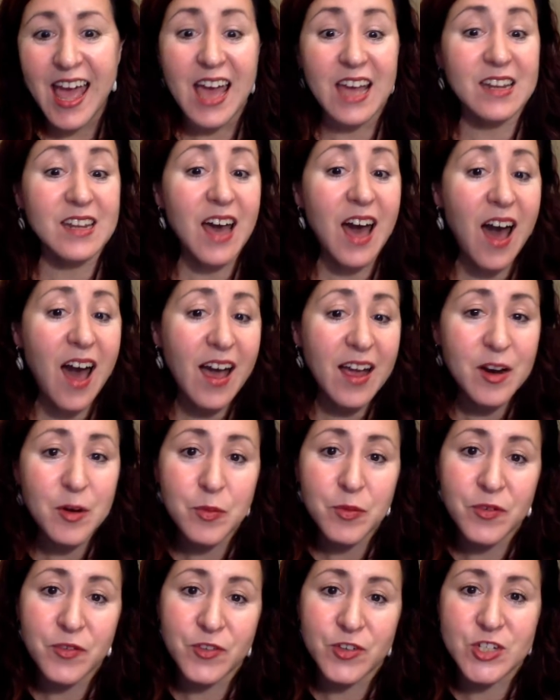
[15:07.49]
And higher
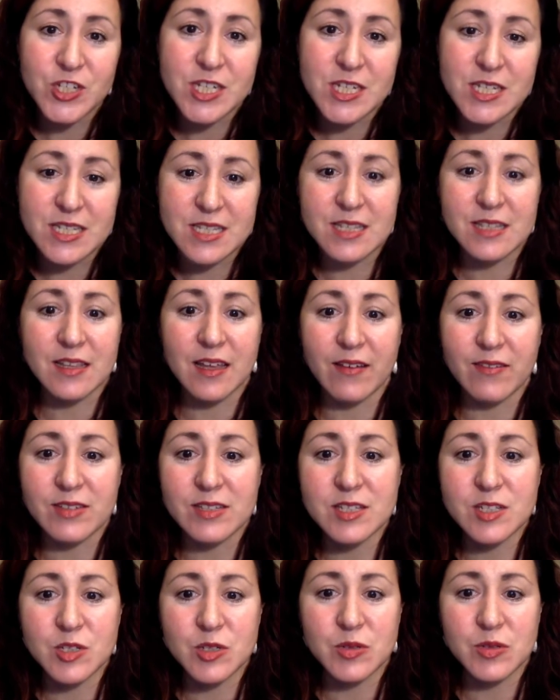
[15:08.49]
proficiency level
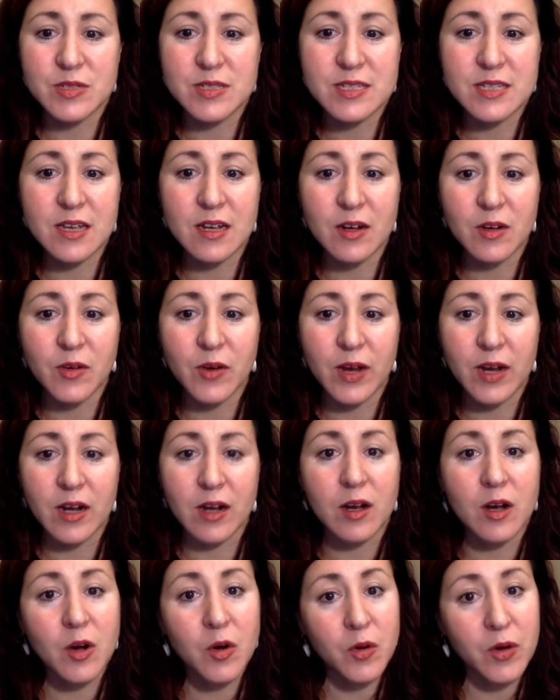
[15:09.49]
students can create a
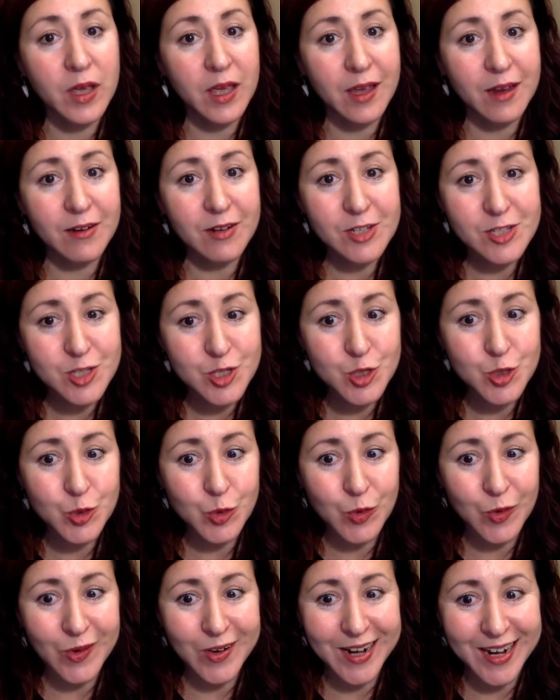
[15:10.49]
coherent
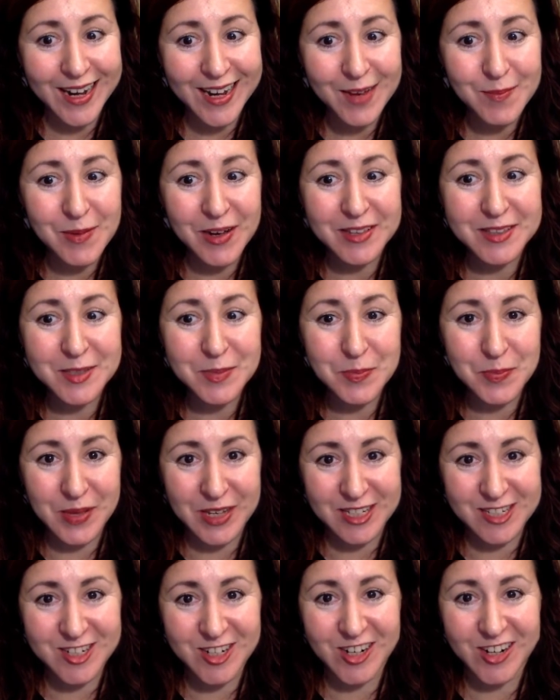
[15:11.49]
story about the
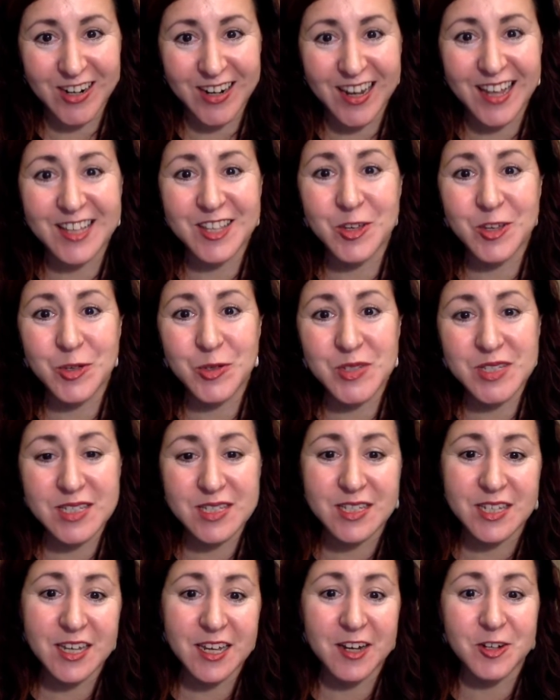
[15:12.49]
picture and use
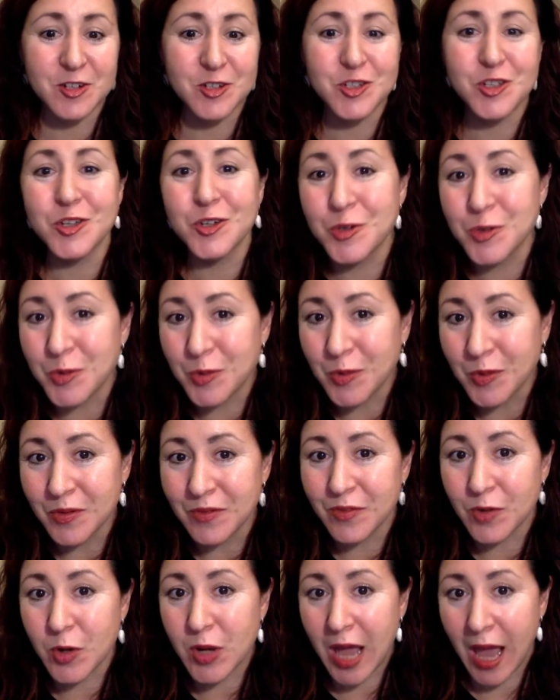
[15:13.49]
tier 2
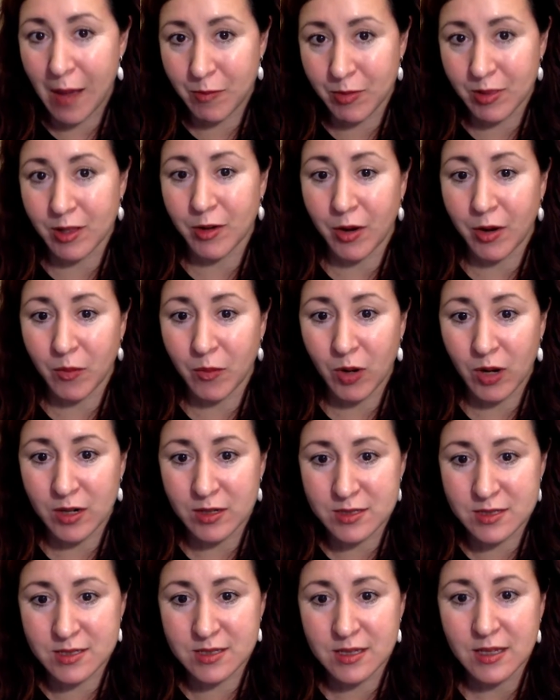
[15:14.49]
vocabulary
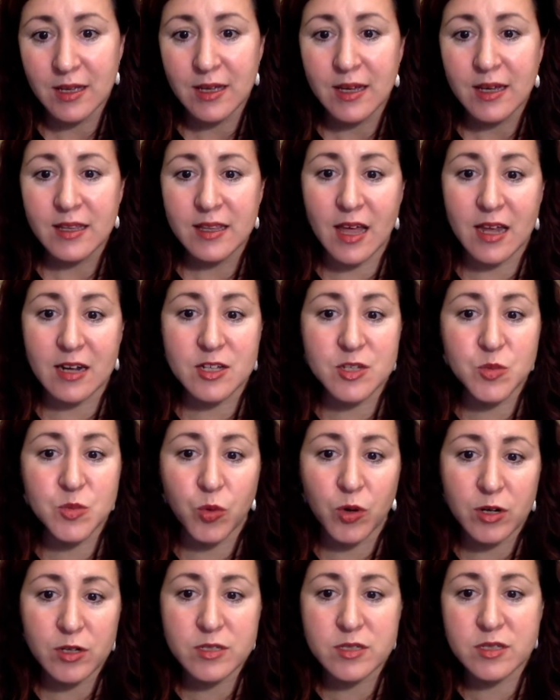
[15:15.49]
words. That is,
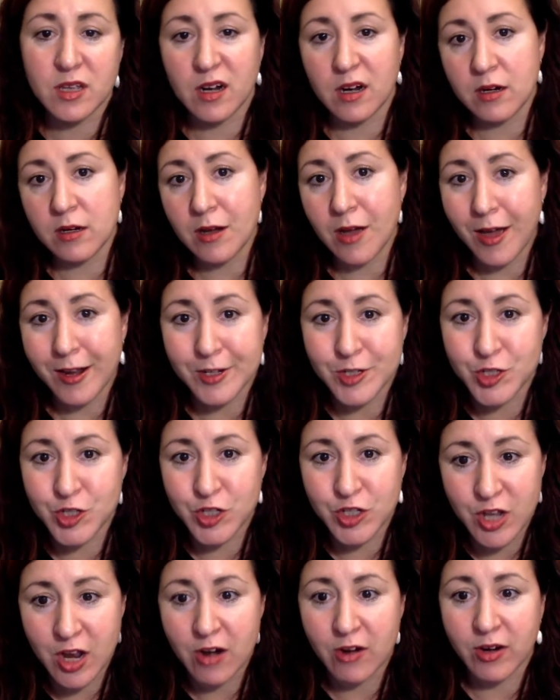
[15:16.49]
words that are not as
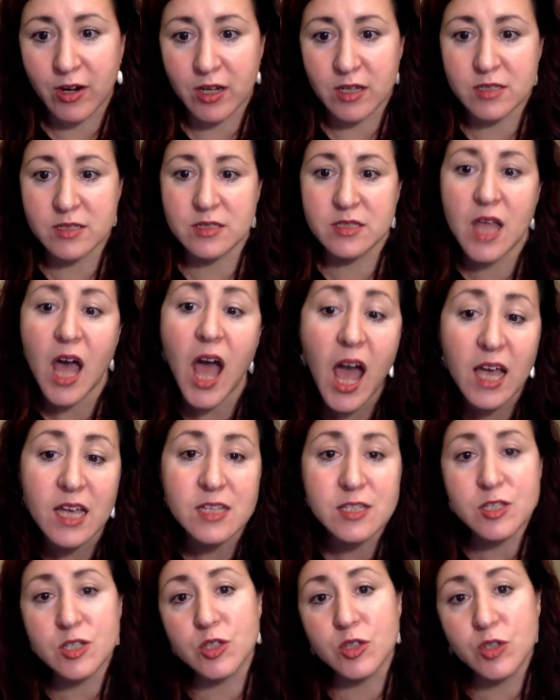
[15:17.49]
generic as
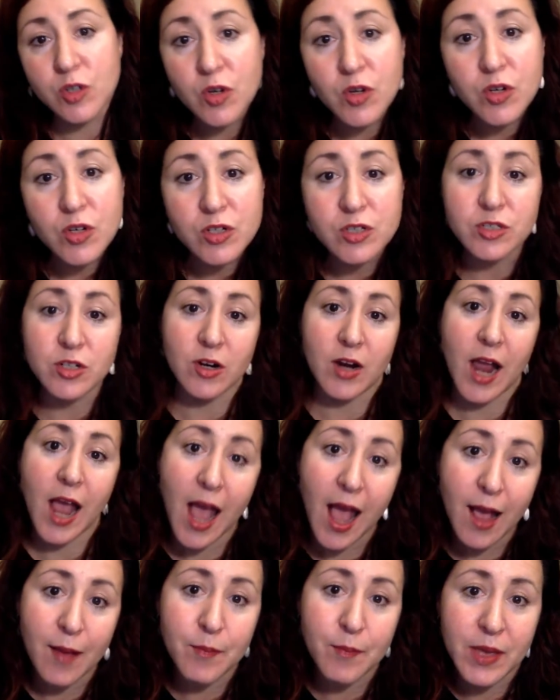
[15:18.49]
nice, good, or
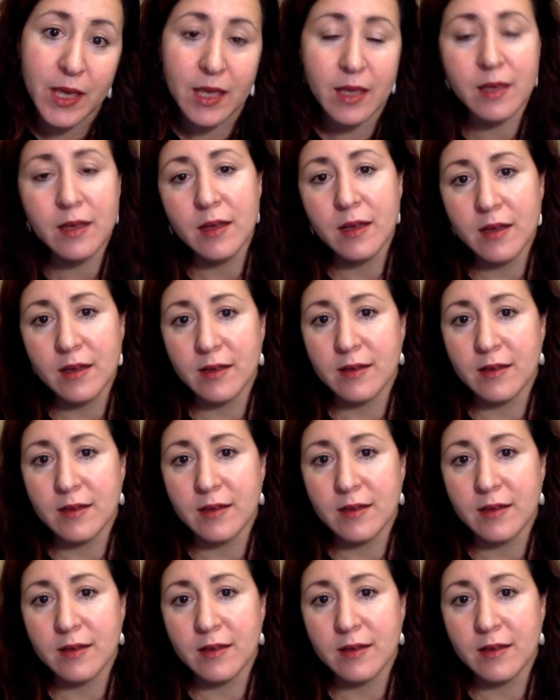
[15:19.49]
happy.